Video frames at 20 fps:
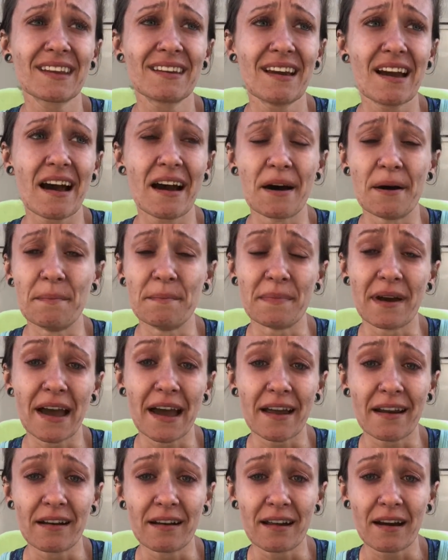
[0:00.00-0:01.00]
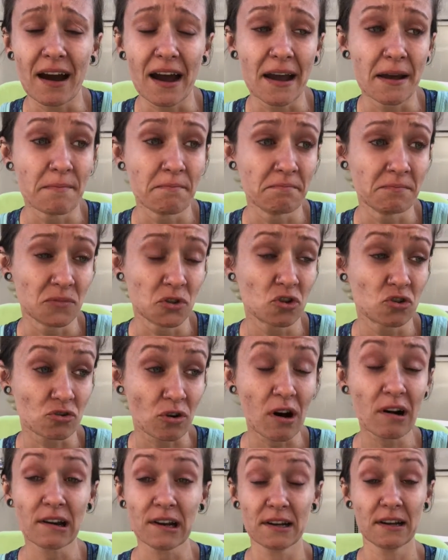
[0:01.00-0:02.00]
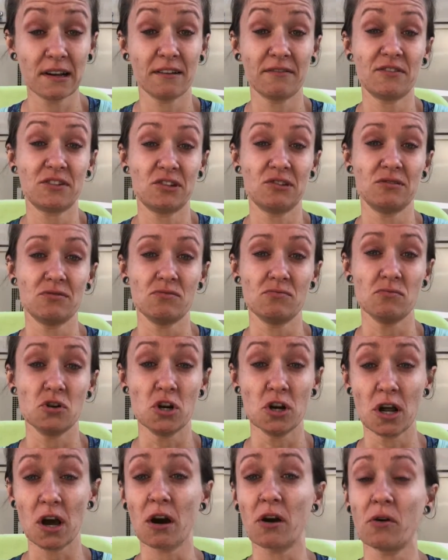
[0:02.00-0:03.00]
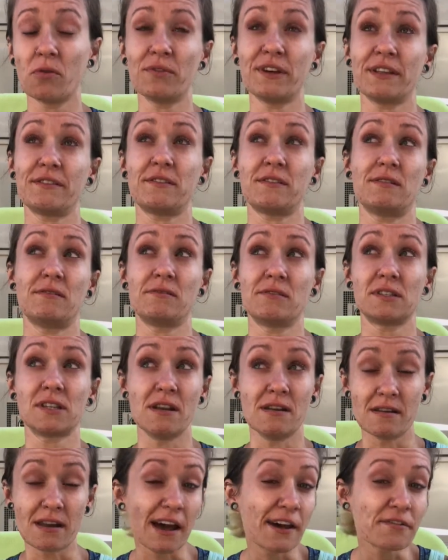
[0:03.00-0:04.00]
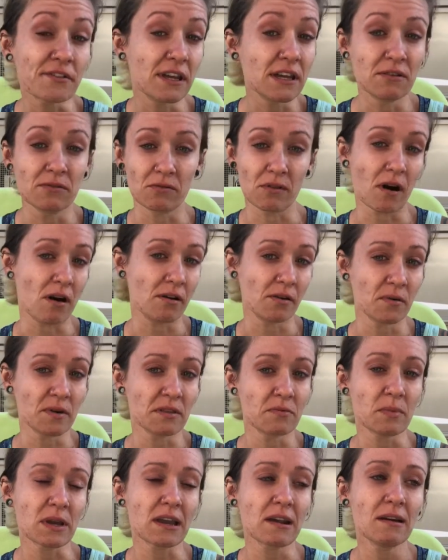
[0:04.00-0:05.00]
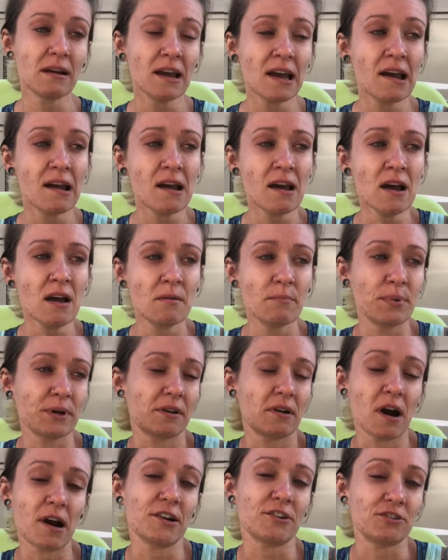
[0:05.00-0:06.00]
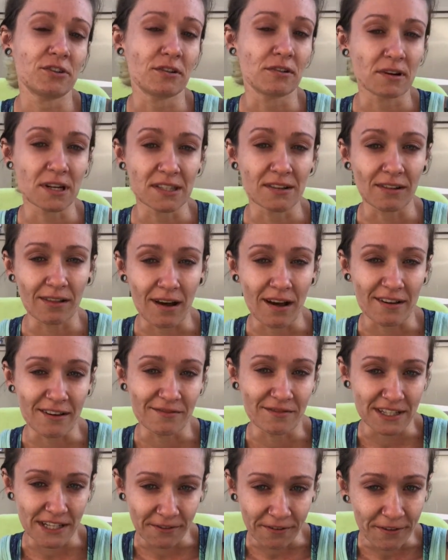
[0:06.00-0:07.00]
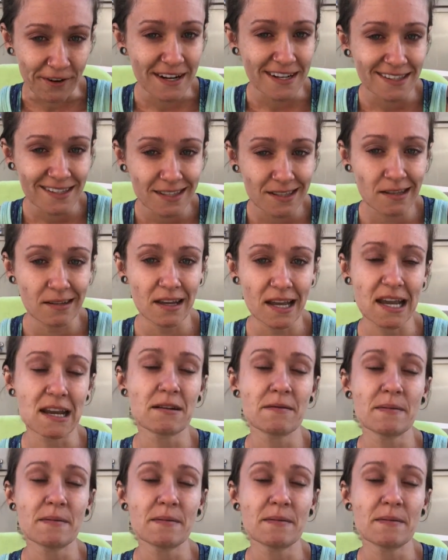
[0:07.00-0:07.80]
And I'm strong enough to know that there's nothing wrong with me, but gosh, there is a lot of difference in